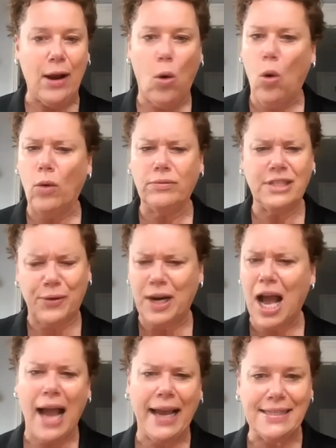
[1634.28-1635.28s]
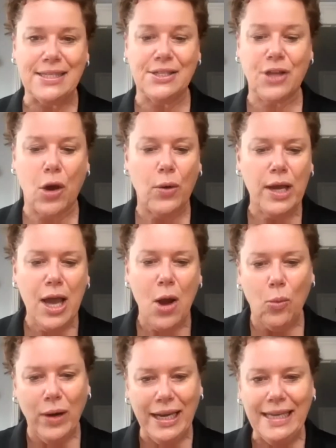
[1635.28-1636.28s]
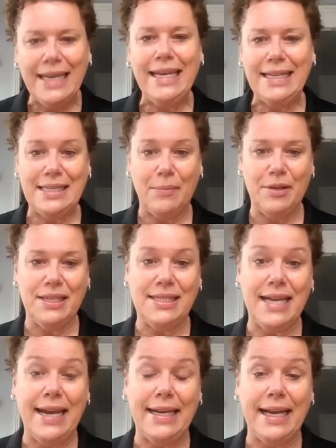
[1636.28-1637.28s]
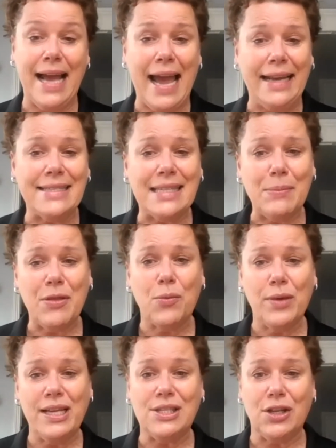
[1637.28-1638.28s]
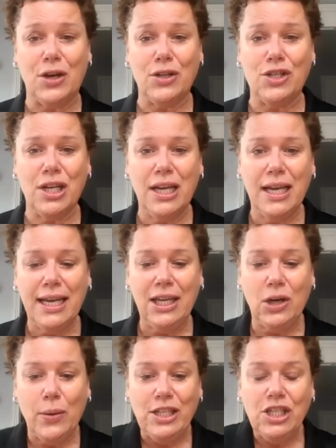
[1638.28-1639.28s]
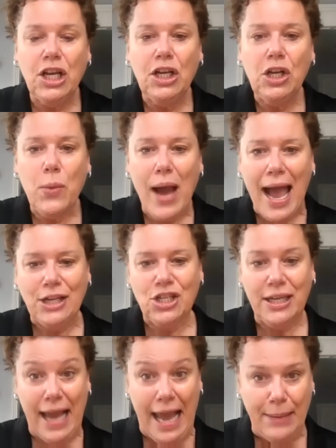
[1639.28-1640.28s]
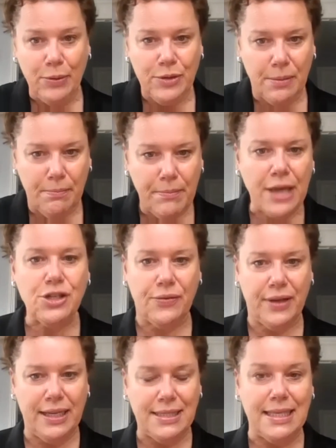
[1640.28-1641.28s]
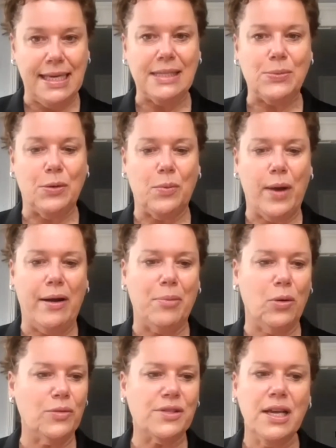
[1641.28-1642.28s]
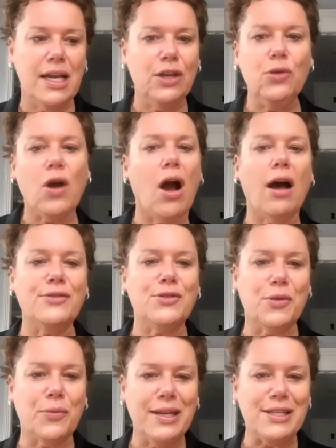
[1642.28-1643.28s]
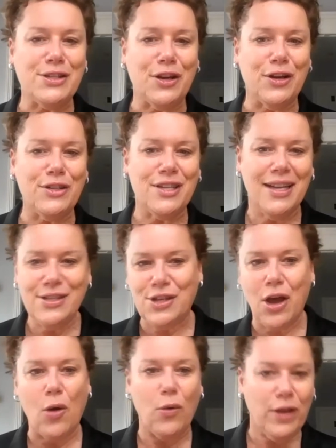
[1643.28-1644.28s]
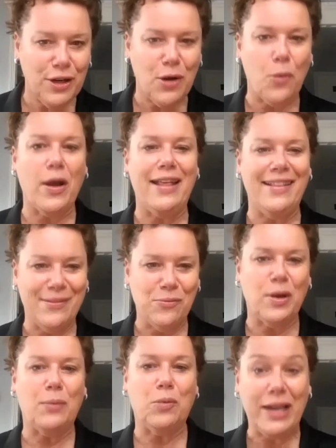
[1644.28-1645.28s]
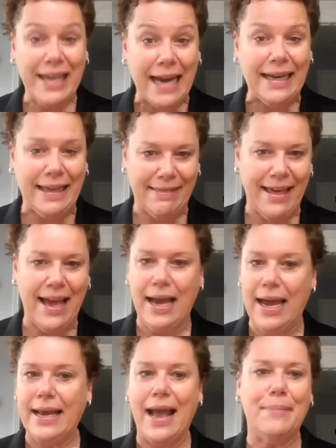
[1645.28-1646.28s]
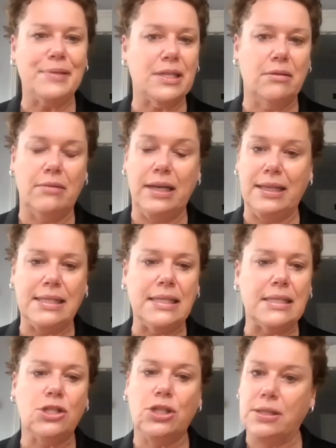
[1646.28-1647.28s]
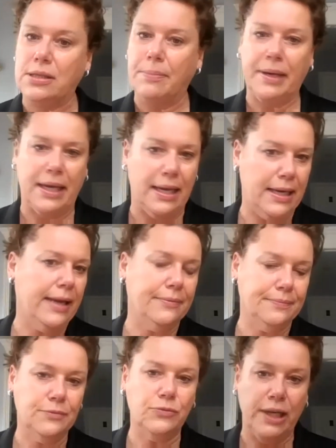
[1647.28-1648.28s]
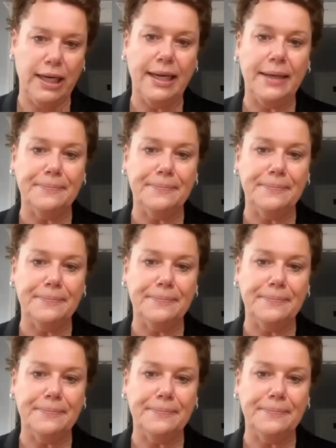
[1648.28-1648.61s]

or different heights. So we need some of this data and some of the research, until you are actually able to measure these things with wearables, you can't do the research. So, we're getting there. And absolutely, this is just the beginning, really.